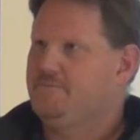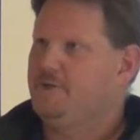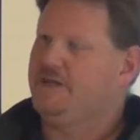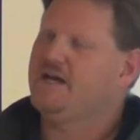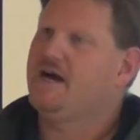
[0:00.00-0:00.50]

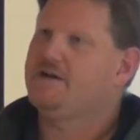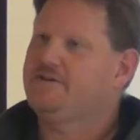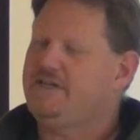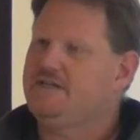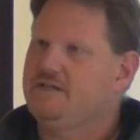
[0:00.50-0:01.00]
where the
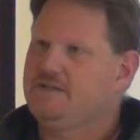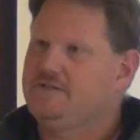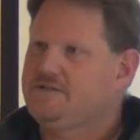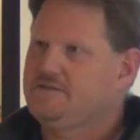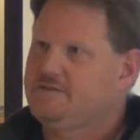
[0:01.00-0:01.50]
concrete
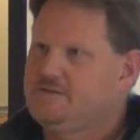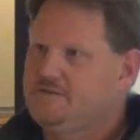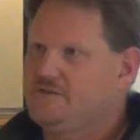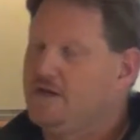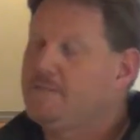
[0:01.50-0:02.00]

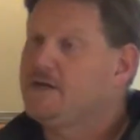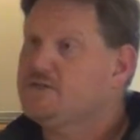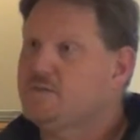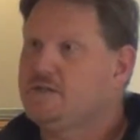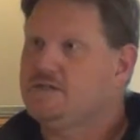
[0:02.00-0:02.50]
saw
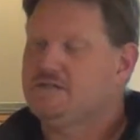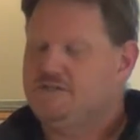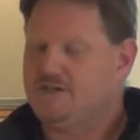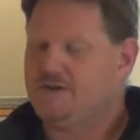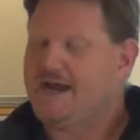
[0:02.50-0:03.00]
marks were
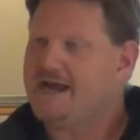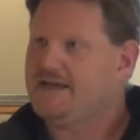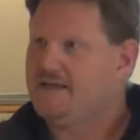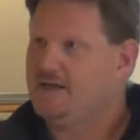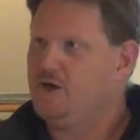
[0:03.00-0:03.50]
to crack
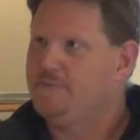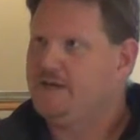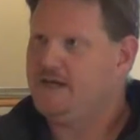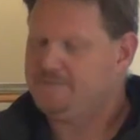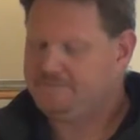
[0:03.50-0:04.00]
and open
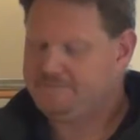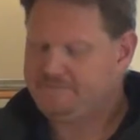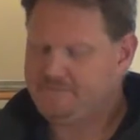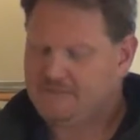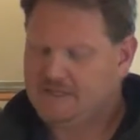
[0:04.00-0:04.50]
up.
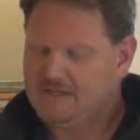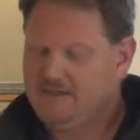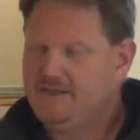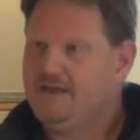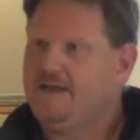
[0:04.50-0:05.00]

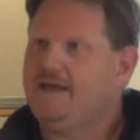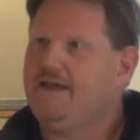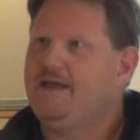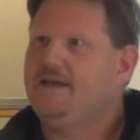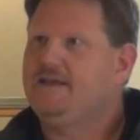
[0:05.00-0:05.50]

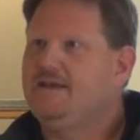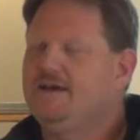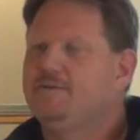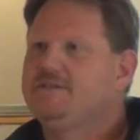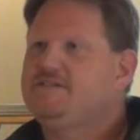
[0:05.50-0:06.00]
And
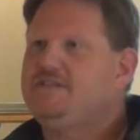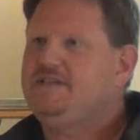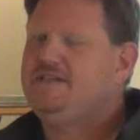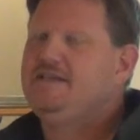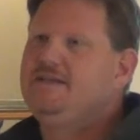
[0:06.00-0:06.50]
once
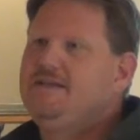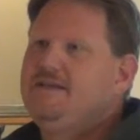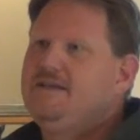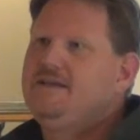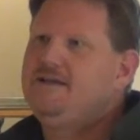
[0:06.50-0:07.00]
he
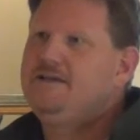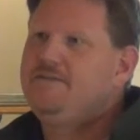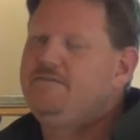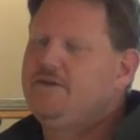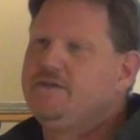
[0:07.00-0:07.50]

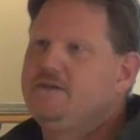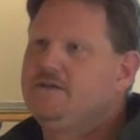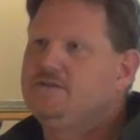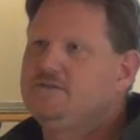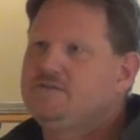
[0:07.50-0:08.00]
filled
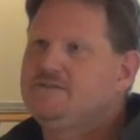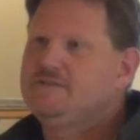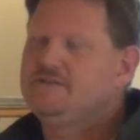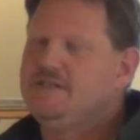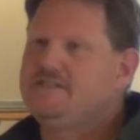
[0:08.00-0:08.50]
those
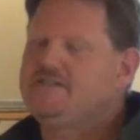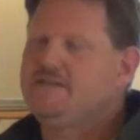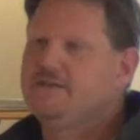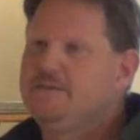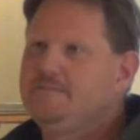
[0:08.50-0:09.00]
and
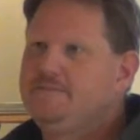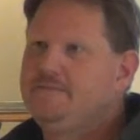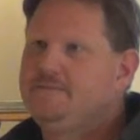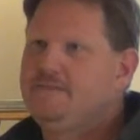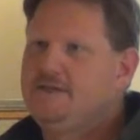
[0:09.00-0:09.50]
sealed them,
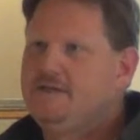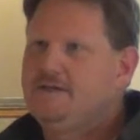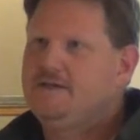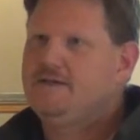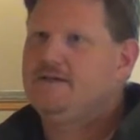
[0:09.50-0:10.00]

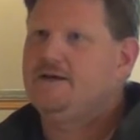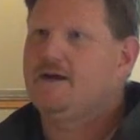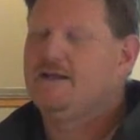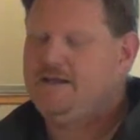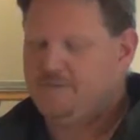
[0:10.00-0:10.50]

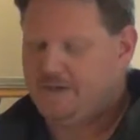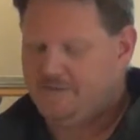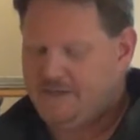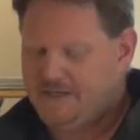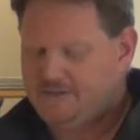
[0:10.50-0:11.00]
our leak went
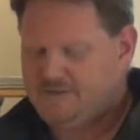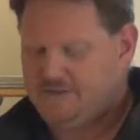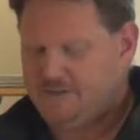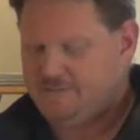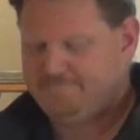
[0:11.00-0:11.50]
away.
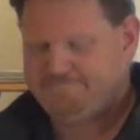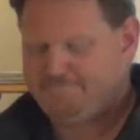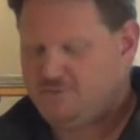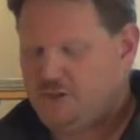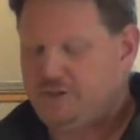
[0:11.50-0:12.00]
So
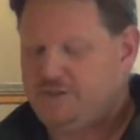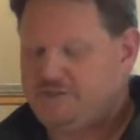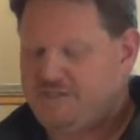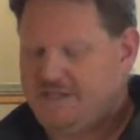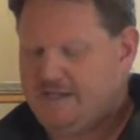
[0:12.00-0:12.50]
kudos
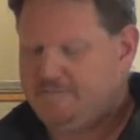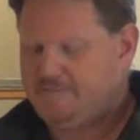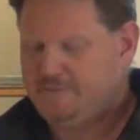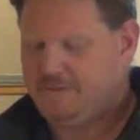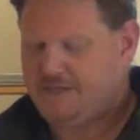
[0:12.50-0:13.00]
to him,
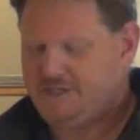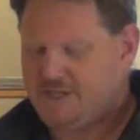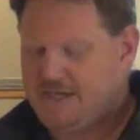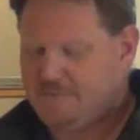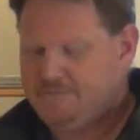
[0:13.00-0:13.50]
great
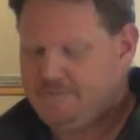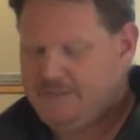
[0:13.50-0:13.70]
job.